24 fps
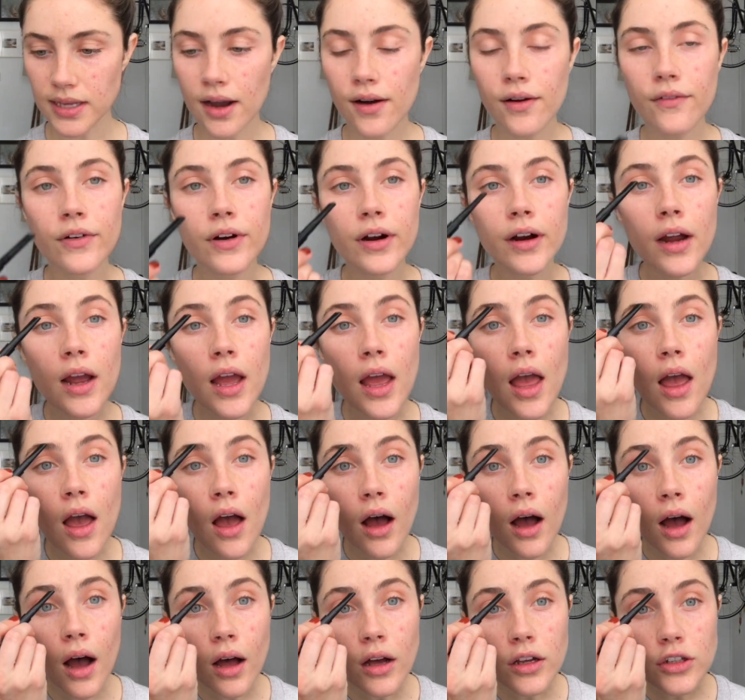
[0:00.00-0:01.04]
However,
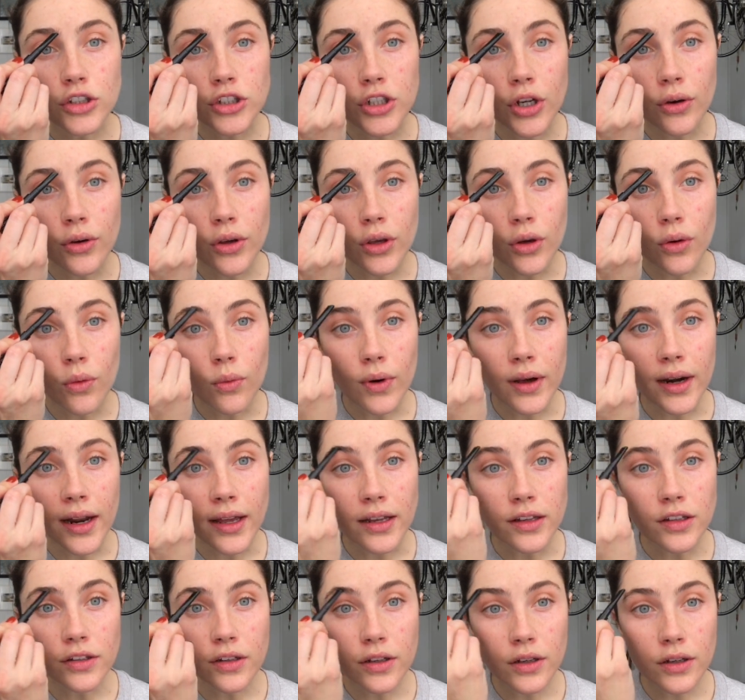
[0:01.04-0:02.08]
I'll show you what
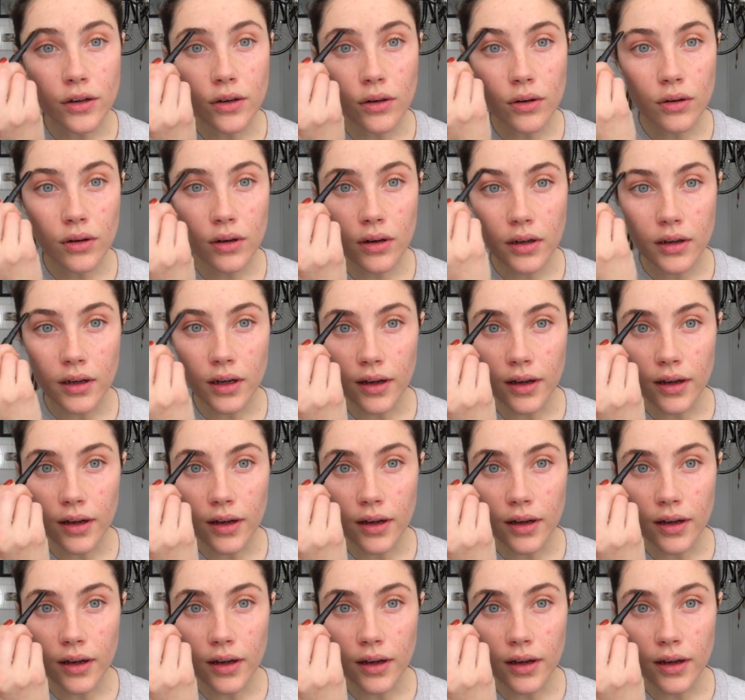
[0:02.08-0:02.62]
I do,